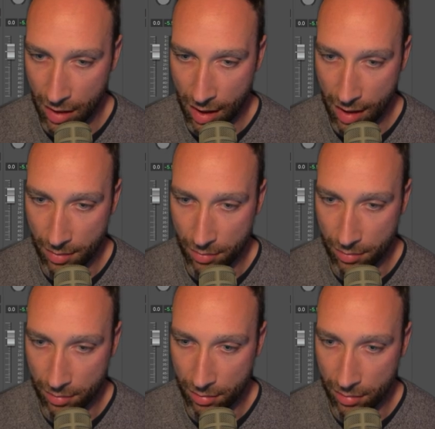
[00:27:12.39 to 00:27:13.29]

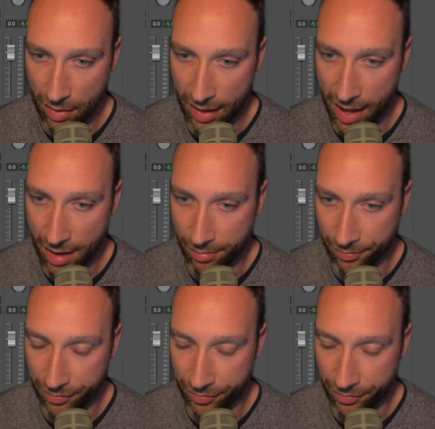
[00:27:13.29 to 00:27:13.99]
again, to